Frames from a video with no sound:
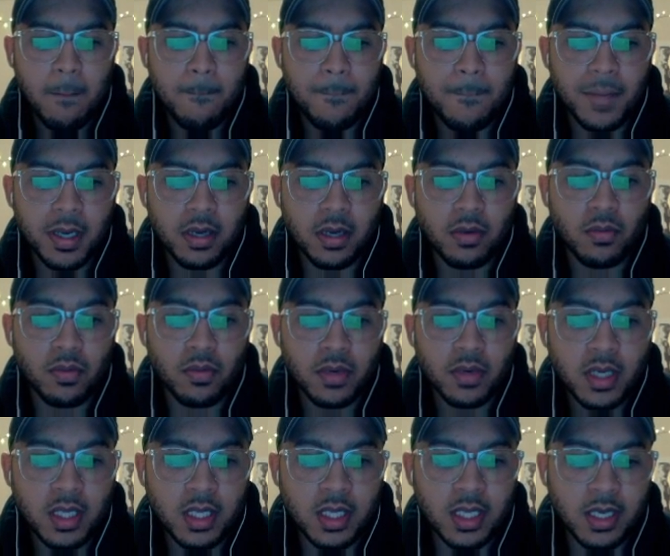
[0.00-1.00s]
But
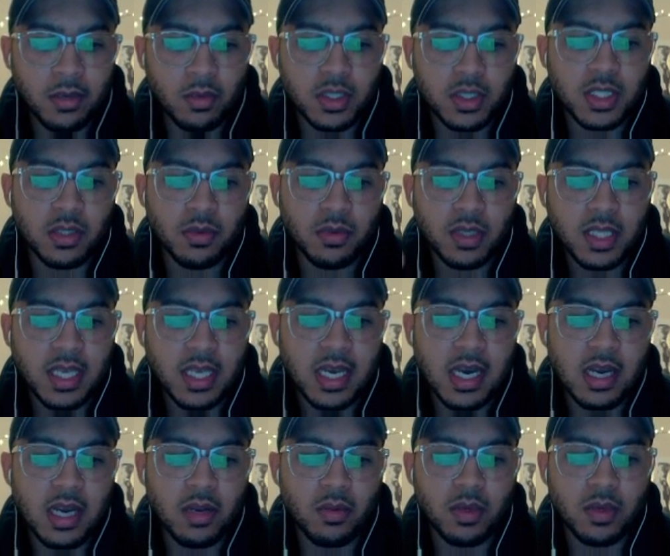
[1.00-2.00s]
really, what she really
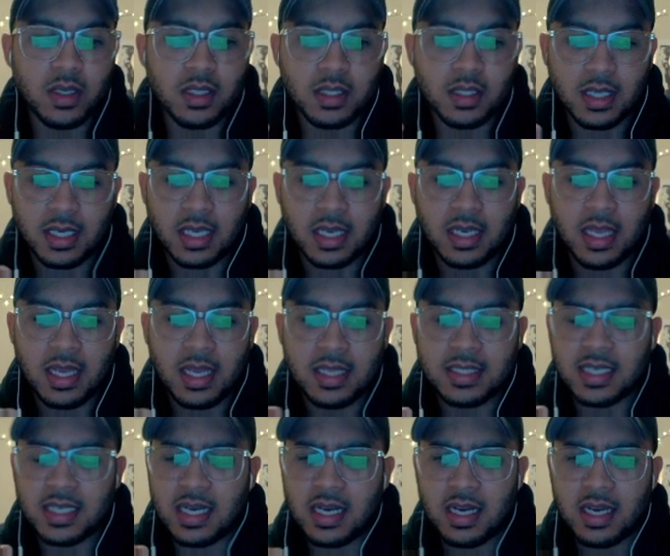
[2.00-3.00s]
had was like an
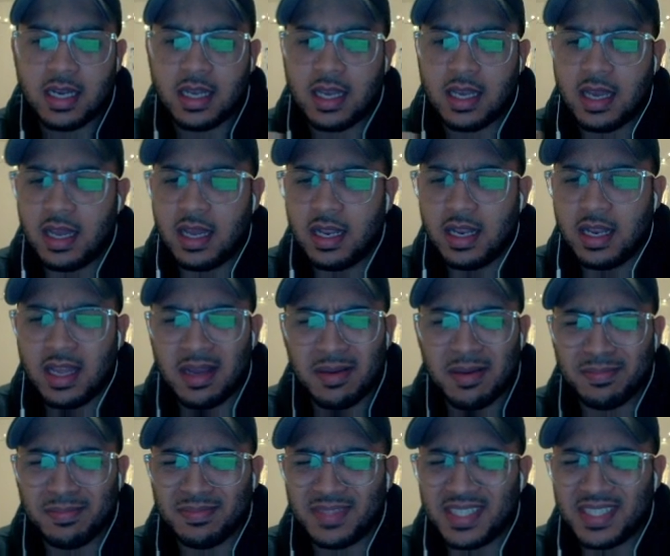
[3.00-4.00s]

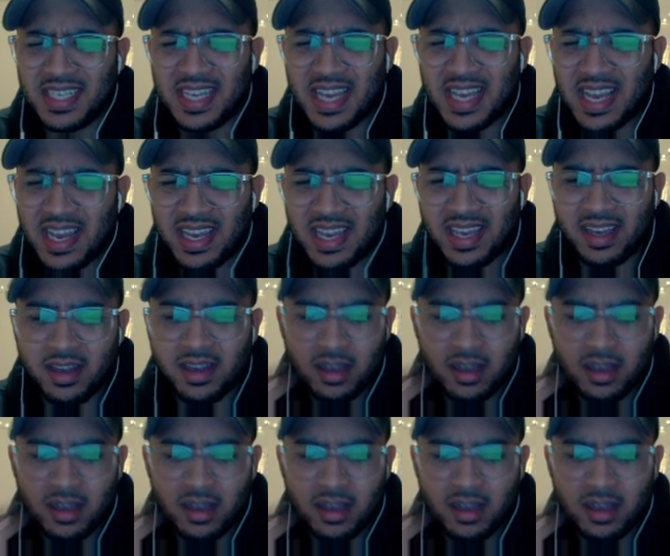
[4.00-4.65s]
anti-NMDA